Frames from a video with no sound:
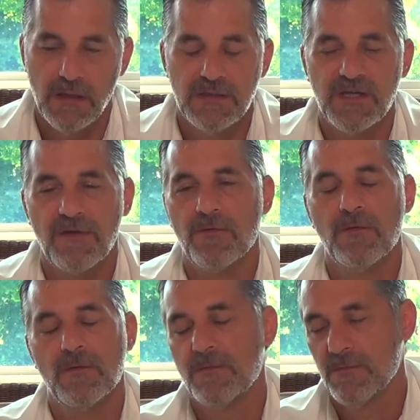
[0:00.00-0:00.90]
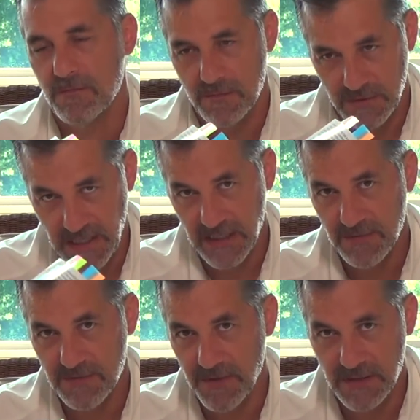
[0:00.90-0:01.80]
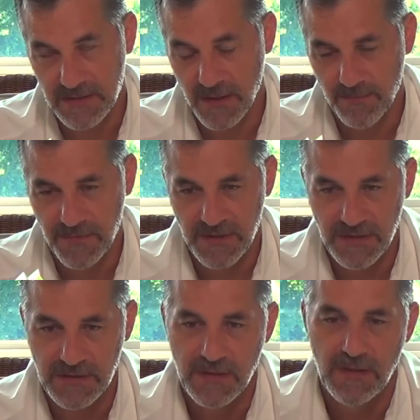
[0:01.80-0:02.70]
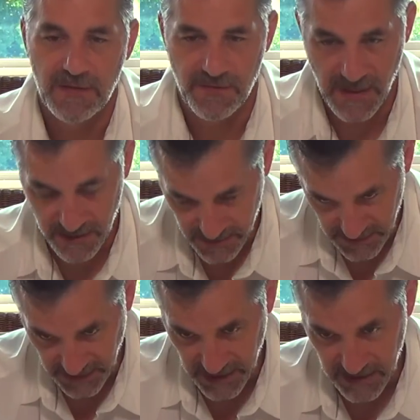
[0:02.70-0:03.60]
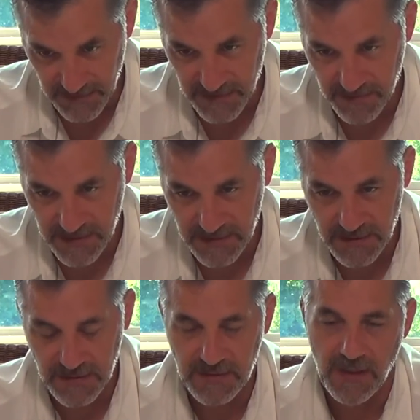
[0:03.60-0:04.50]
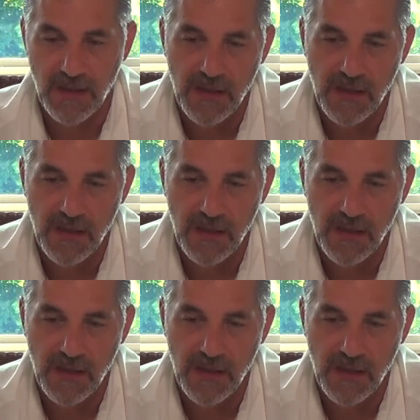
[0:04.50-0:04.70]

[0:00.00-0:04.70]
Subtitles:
several cannabis-based companies surrounding the cannabis business,